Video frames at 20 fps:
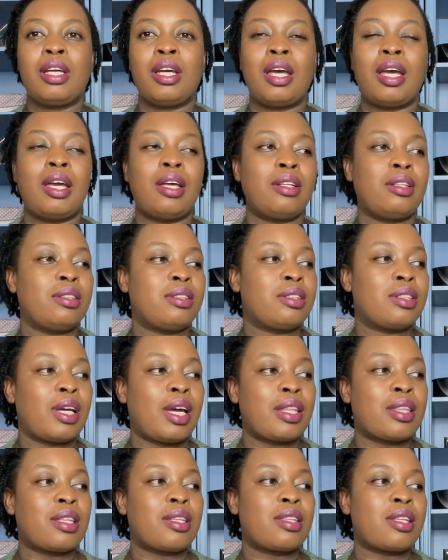And I
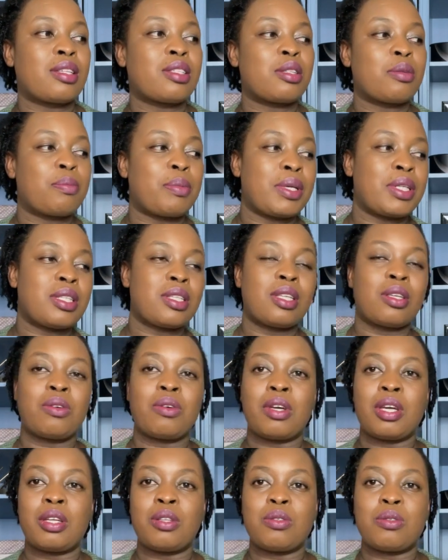think that's the best thing you
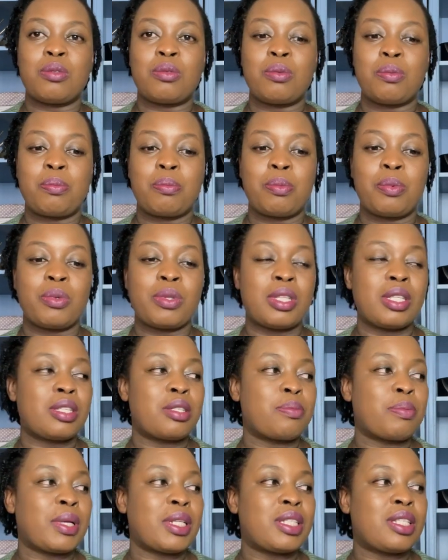can do with this
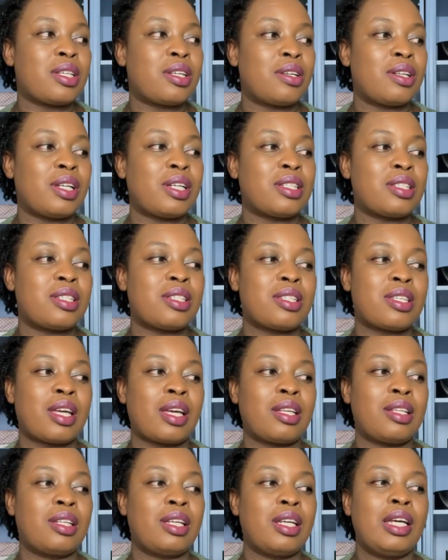particular
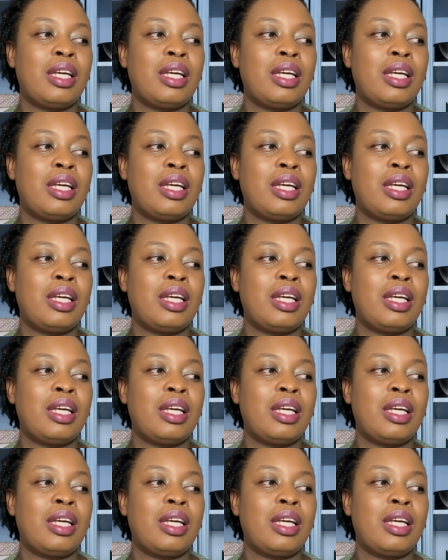design.